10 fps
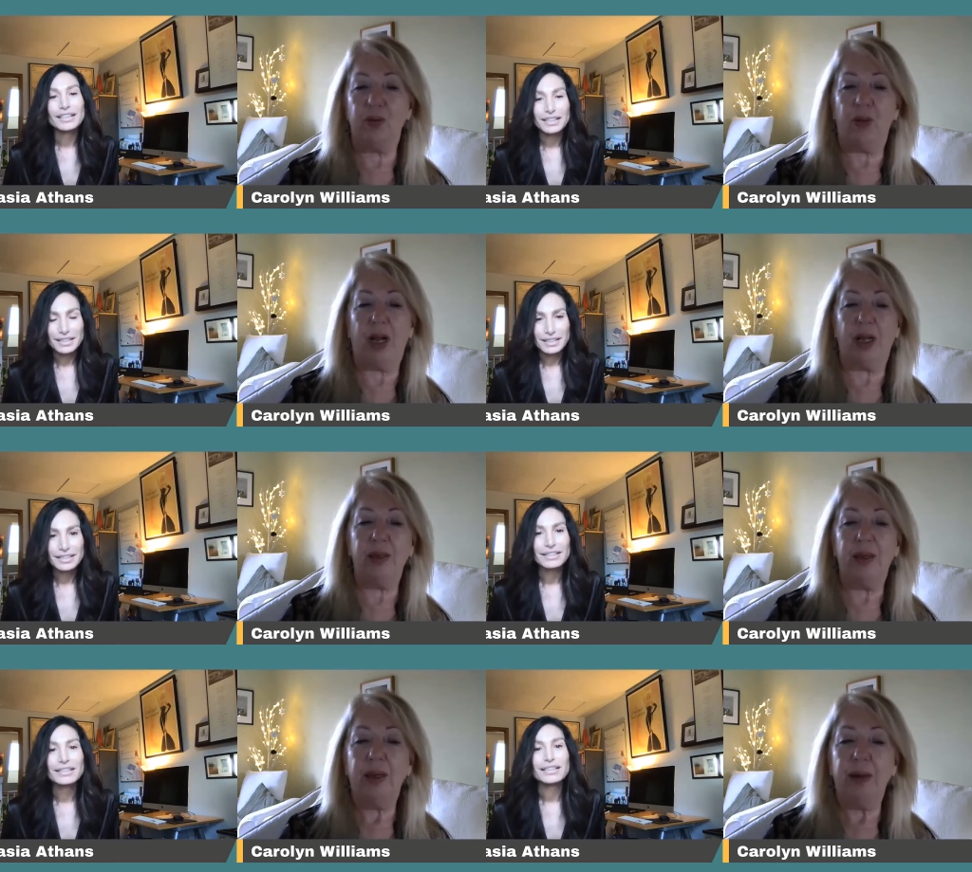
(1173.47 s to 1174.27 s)
Speaker 1: as well,
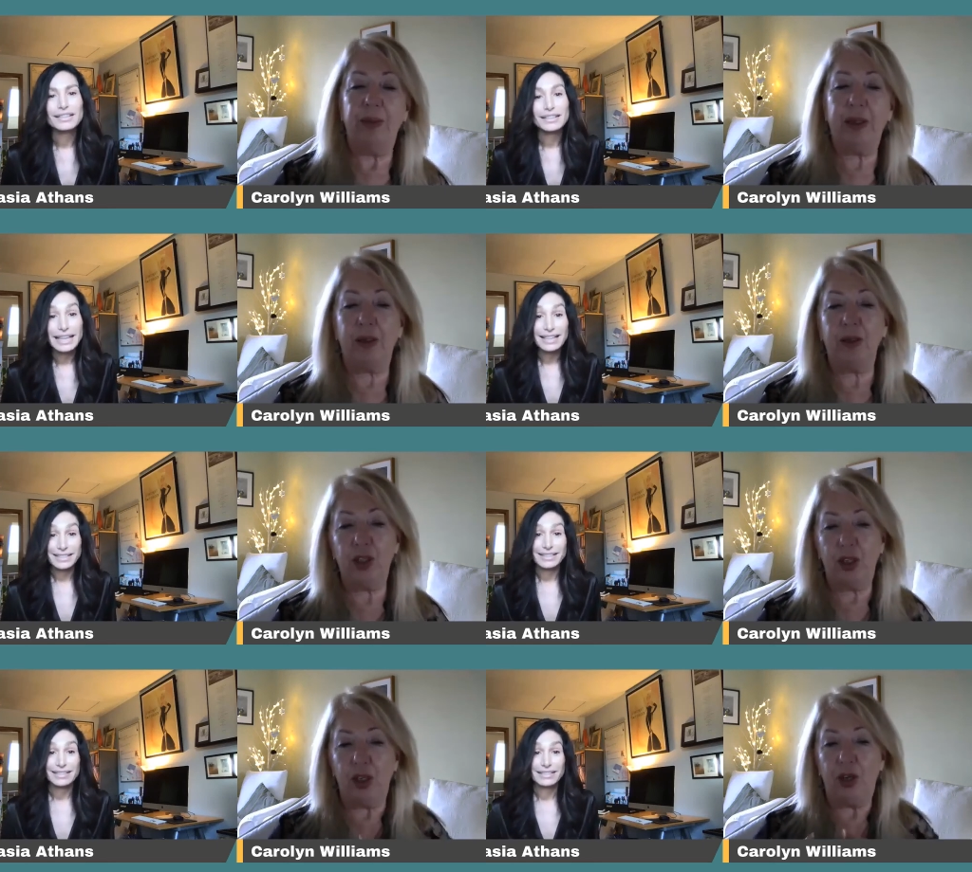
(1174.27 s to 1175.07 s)
because yes.
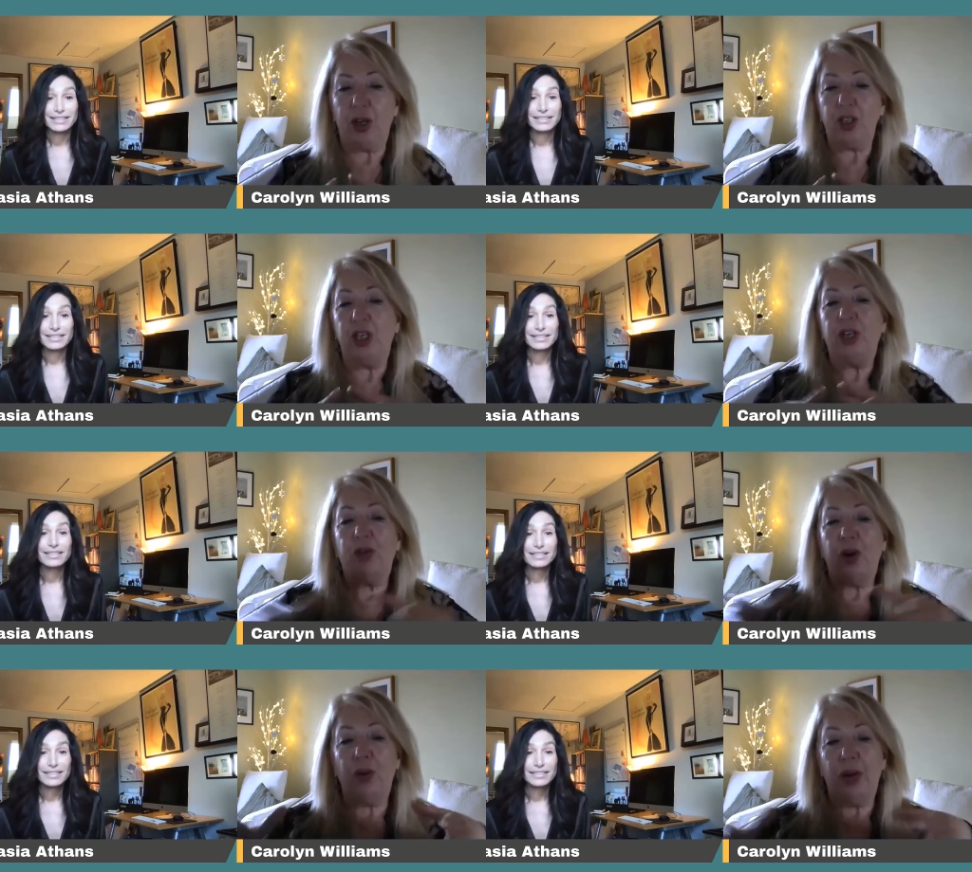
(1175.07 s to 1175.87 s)
you're actually
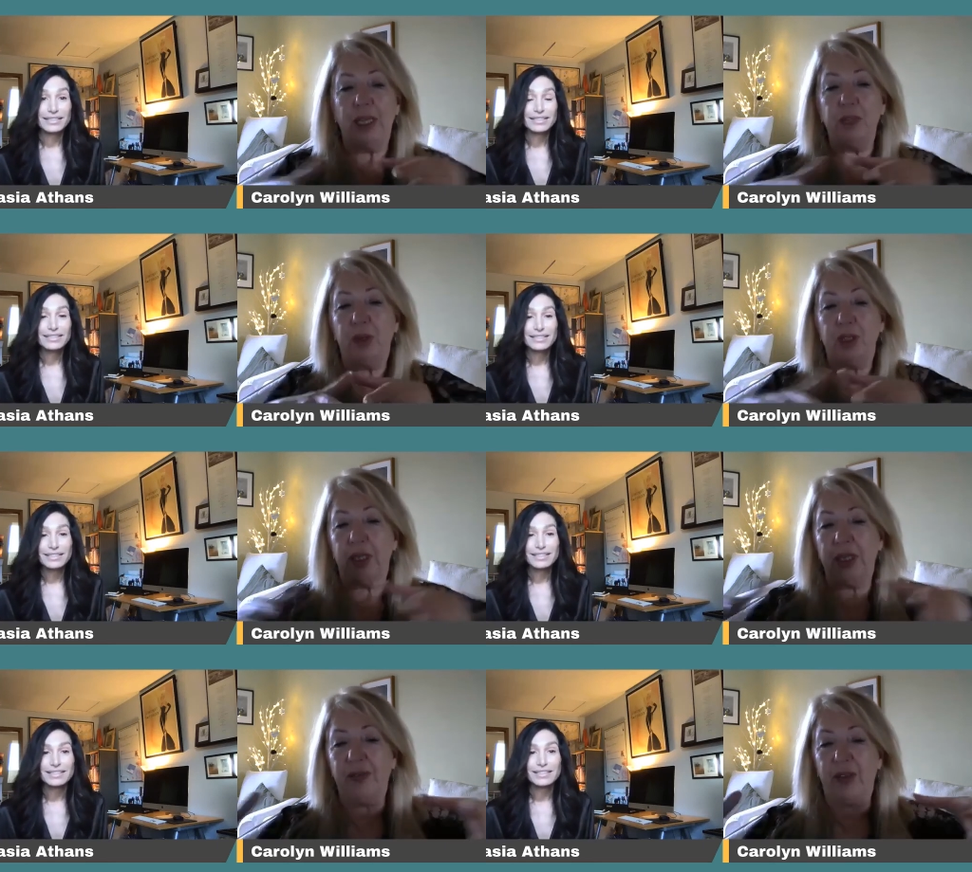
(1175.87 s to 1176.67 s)
growing, as personal
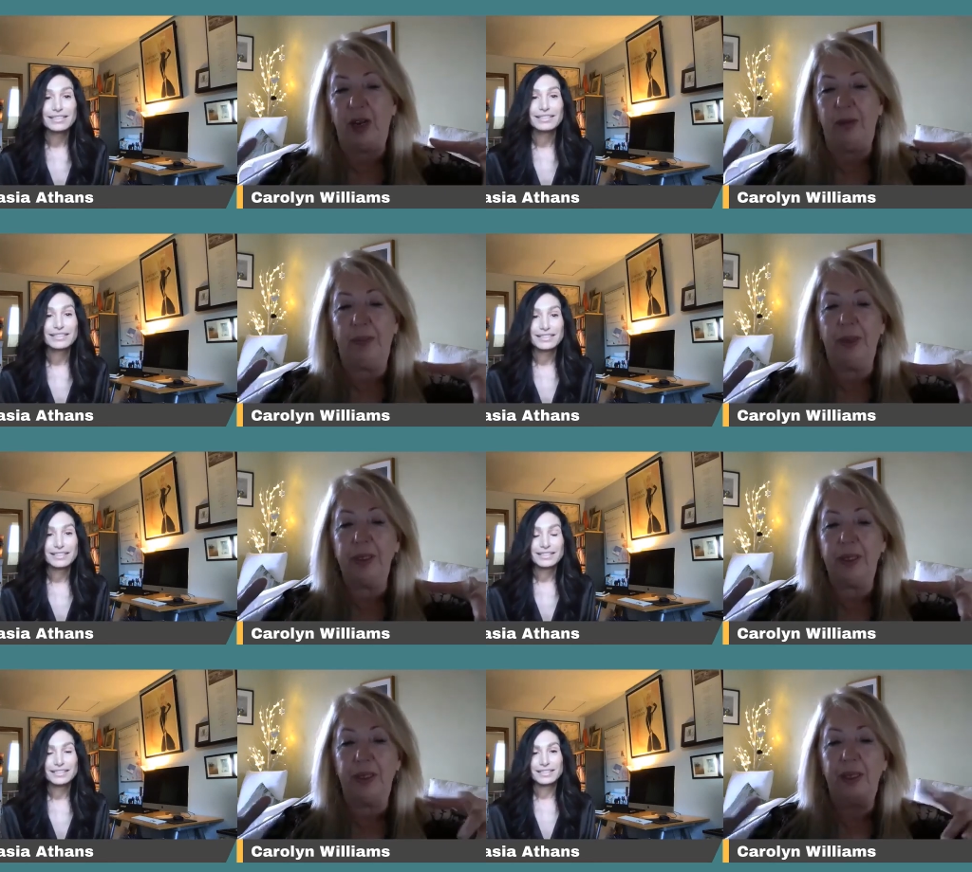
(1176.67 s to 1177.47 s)
development
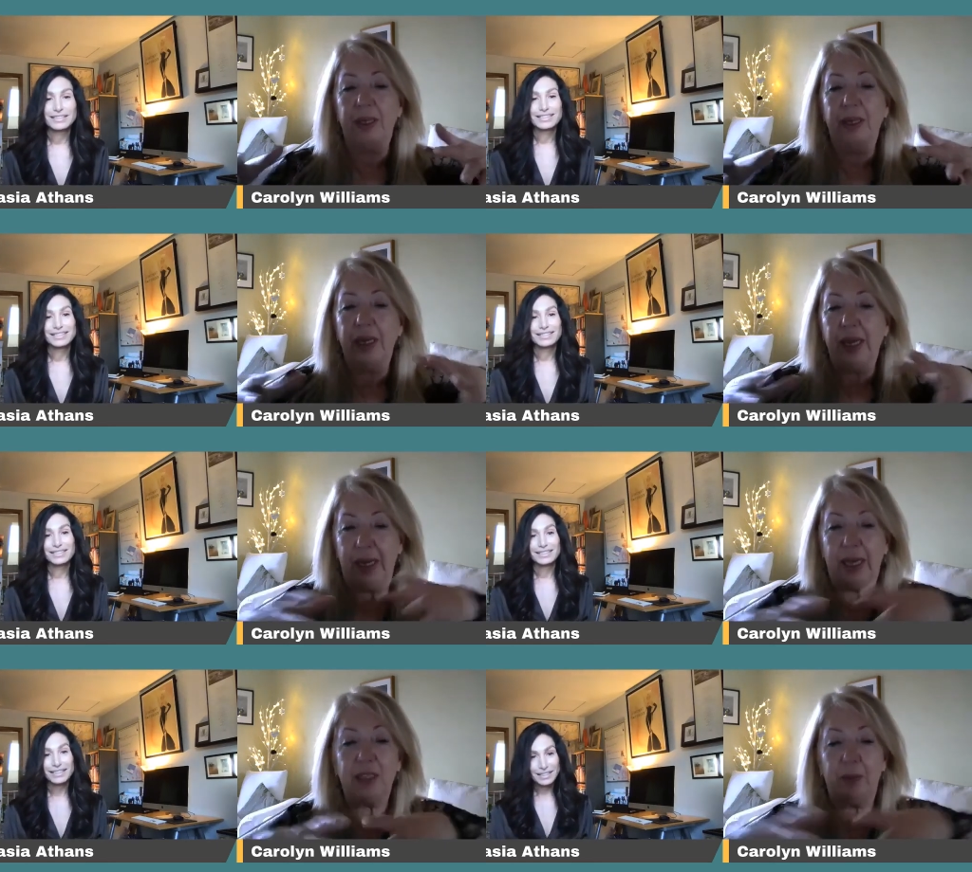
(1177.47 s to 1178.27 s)

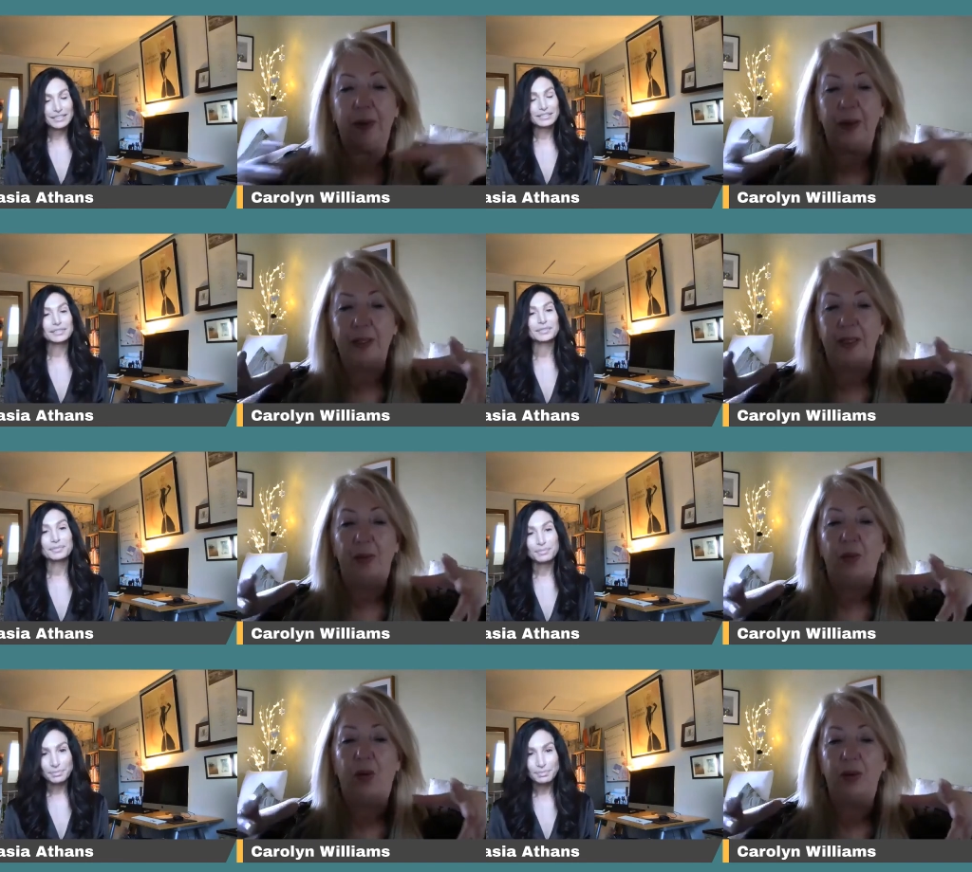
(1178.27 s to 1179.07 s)
as a person and
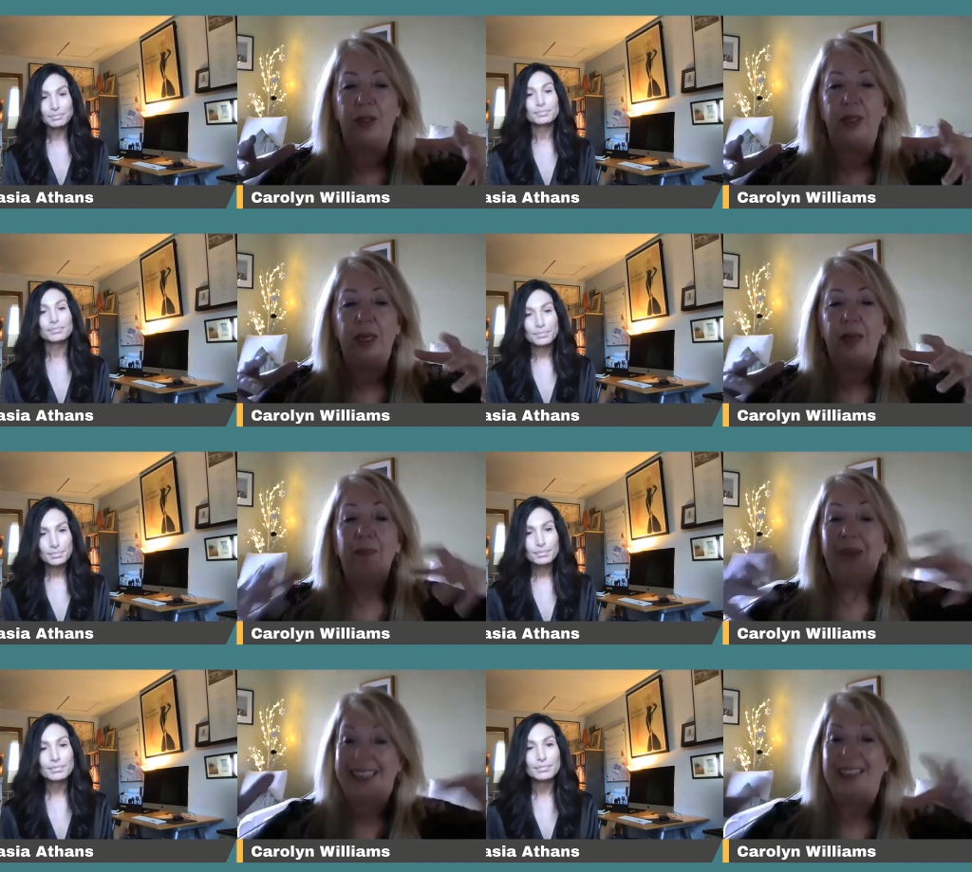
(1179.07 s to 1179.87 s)
what
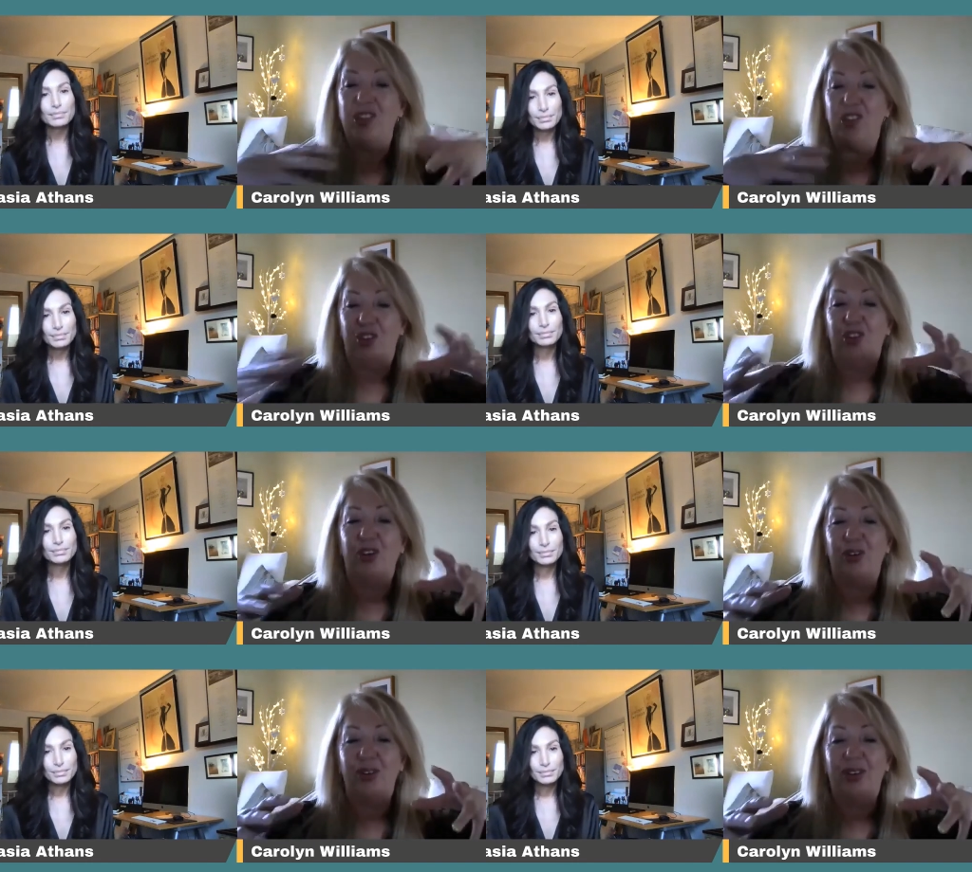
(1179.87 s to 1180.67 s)
matters to you.